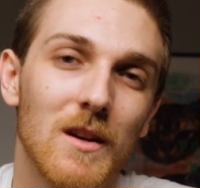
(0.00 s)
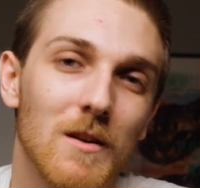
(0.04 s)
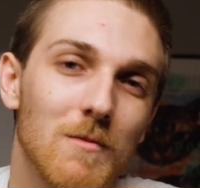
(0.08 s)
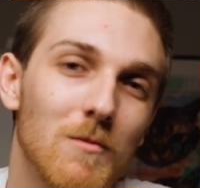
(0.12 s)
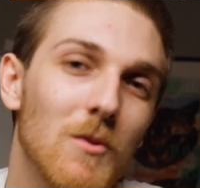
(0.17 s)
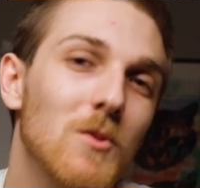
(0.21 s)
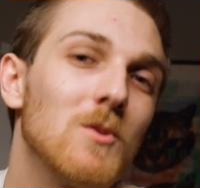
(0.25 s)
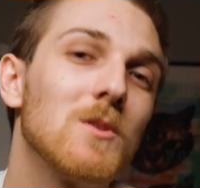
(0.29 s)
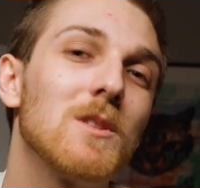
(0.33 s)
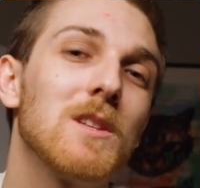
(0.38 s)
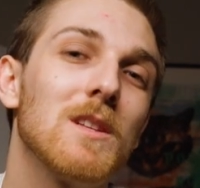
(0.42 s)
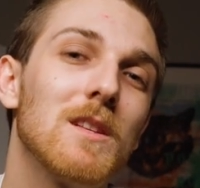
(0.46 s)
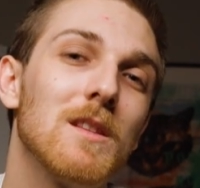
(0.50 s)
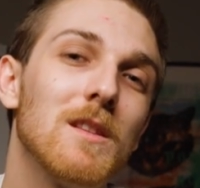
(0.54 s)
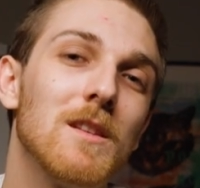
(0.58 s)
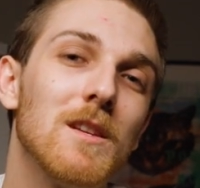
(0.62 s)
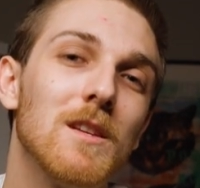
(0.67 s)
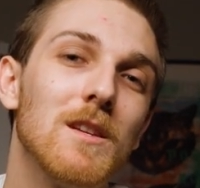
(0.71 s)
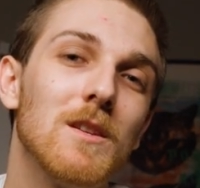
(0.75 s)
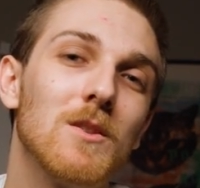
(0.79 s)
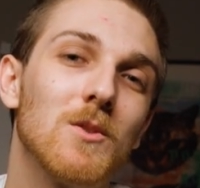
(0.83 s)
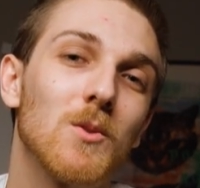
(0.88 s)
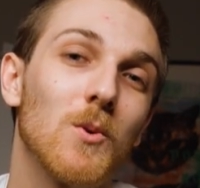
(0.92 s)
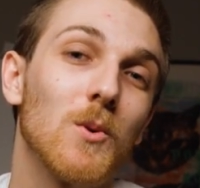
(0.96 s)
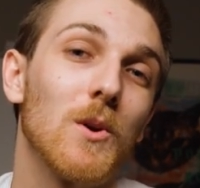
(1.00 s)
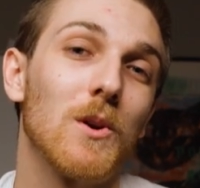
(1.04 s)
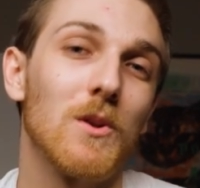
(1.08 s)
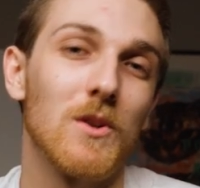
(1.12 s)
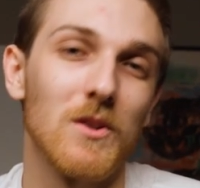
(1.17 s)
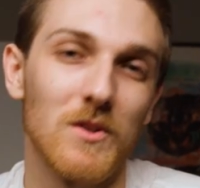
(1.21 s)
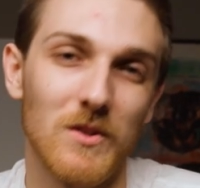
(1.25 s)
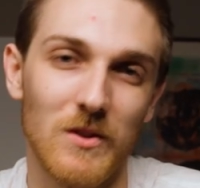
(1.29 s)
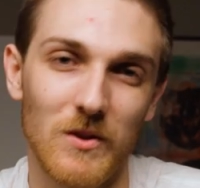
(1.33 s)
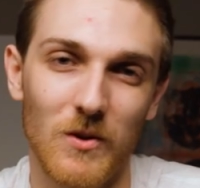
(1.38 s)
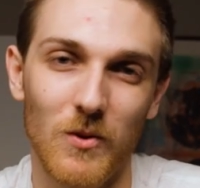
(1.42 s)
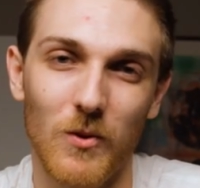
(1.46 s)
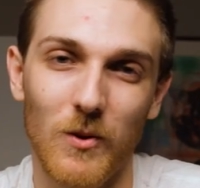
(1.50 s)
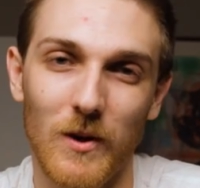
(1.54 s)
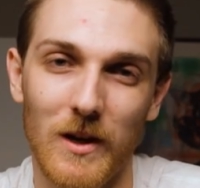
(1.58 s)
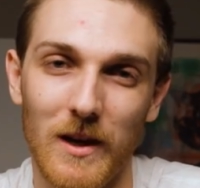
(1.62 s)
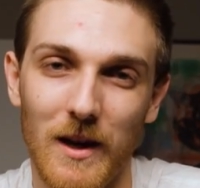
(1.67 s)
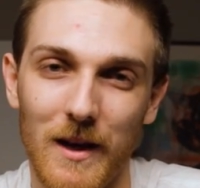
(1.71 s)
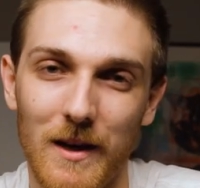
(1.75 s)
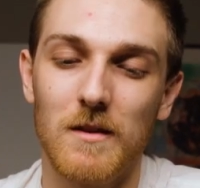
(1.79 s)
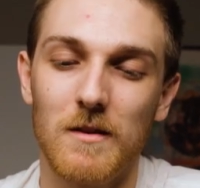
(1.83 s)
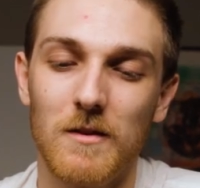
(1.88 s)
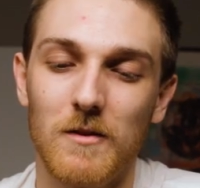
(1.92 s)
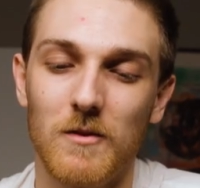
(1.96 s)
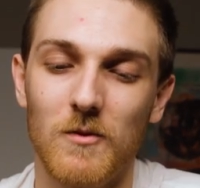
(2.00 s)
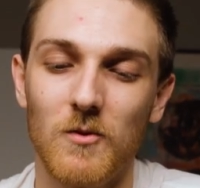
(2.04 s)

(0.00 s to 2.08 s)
mostly the Toyota Sequoia.